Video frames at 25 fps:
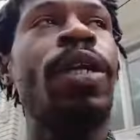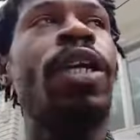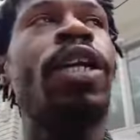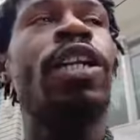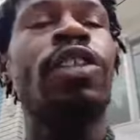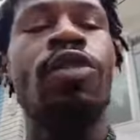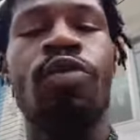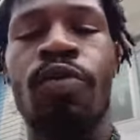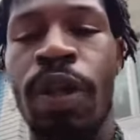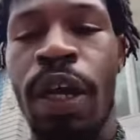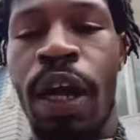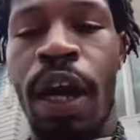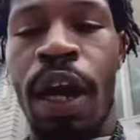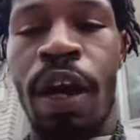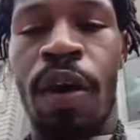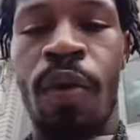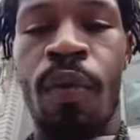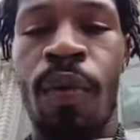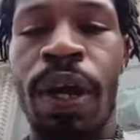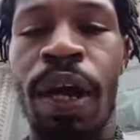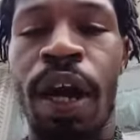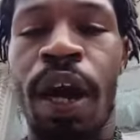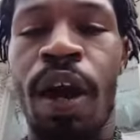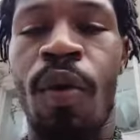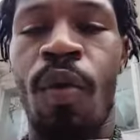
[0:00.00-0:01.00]
because we are
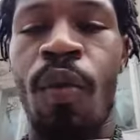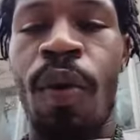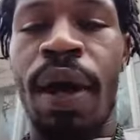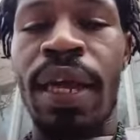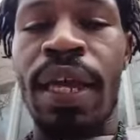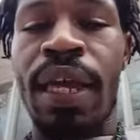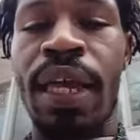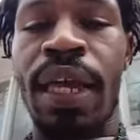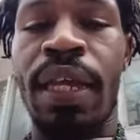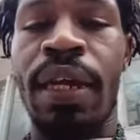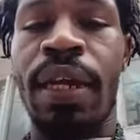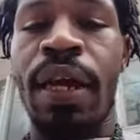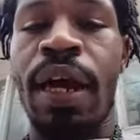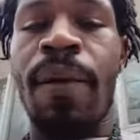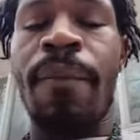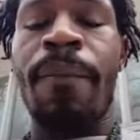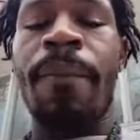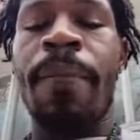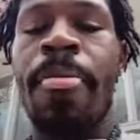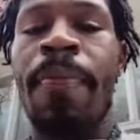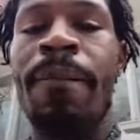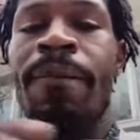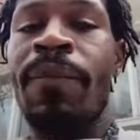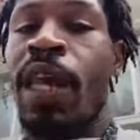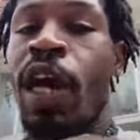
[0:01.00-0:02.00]
we are waking up
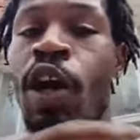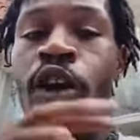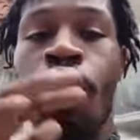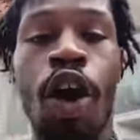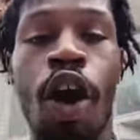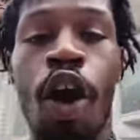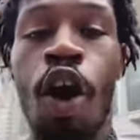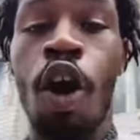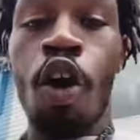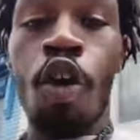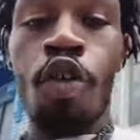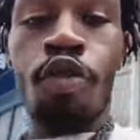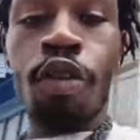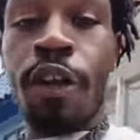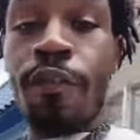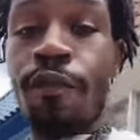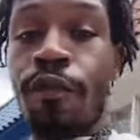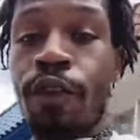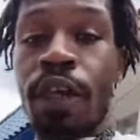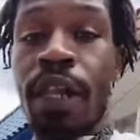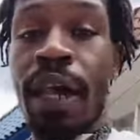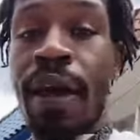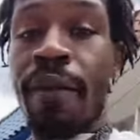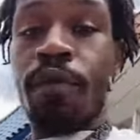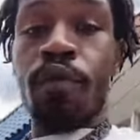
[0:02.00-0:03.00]
on a whole
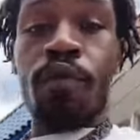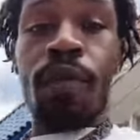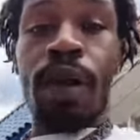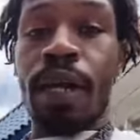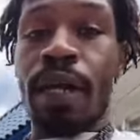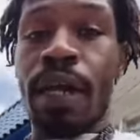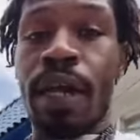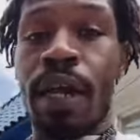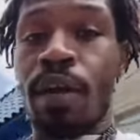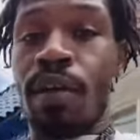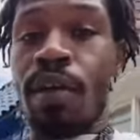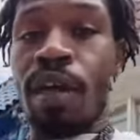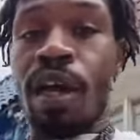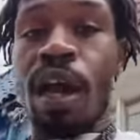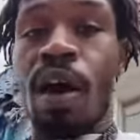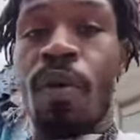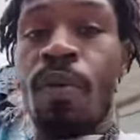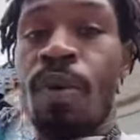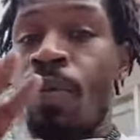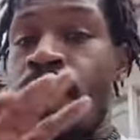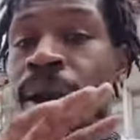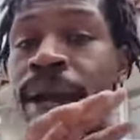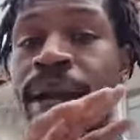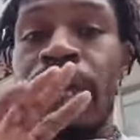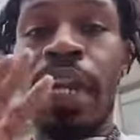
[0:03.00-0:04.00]
different level right now, y'all.
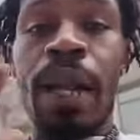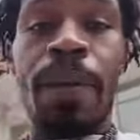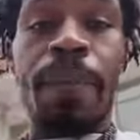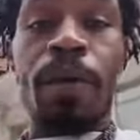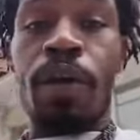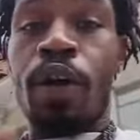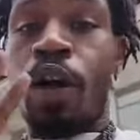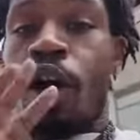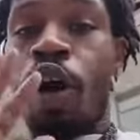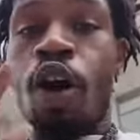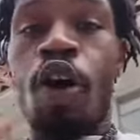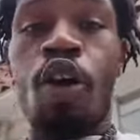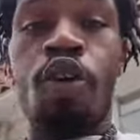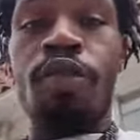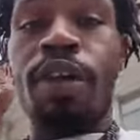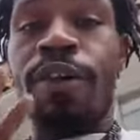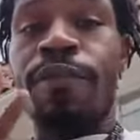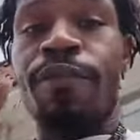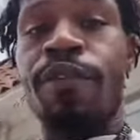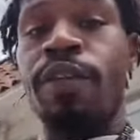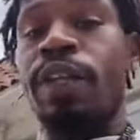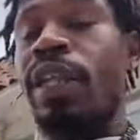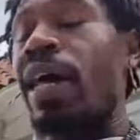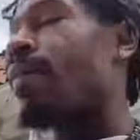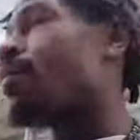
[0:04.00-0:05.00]
We waking up on a whole different